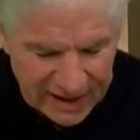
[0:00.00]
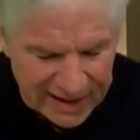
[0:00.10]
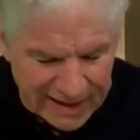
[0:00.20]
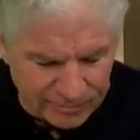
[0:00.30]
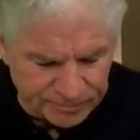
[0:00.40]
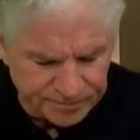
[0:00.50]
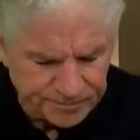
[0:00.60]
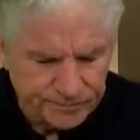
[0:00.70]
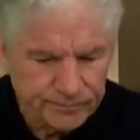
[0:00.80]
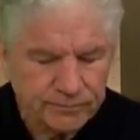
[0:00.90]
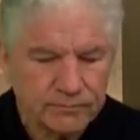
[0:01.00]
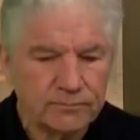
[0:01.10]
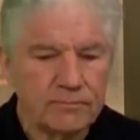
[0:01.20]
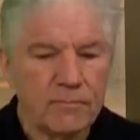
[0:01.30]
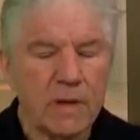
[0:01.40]
Um,
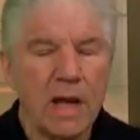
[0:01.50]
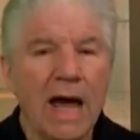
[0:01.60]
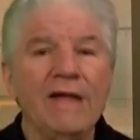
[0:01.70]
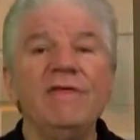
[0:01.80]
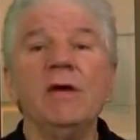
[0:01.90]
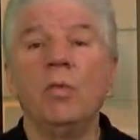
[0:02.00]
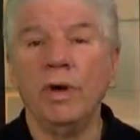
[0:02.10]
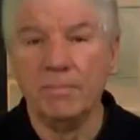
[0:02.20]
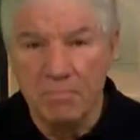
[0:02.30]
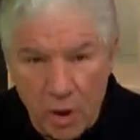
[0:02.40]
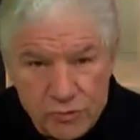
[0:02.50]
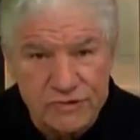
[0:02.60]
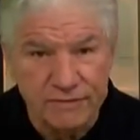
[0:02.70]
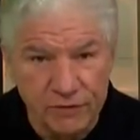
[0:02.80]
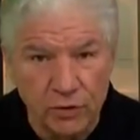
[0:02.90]
I think when
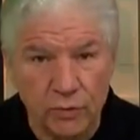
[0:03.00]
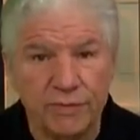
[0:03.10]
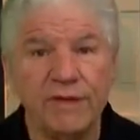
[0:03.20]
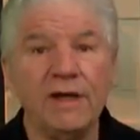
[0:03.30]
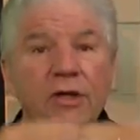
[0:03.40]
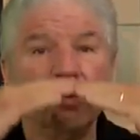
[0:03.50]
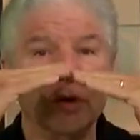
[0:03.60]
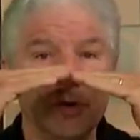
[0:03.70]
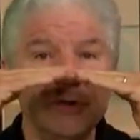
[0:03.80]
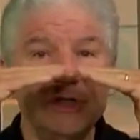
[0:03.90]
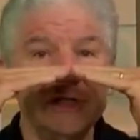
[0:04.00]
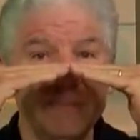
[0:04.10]
most of you think you're allergic to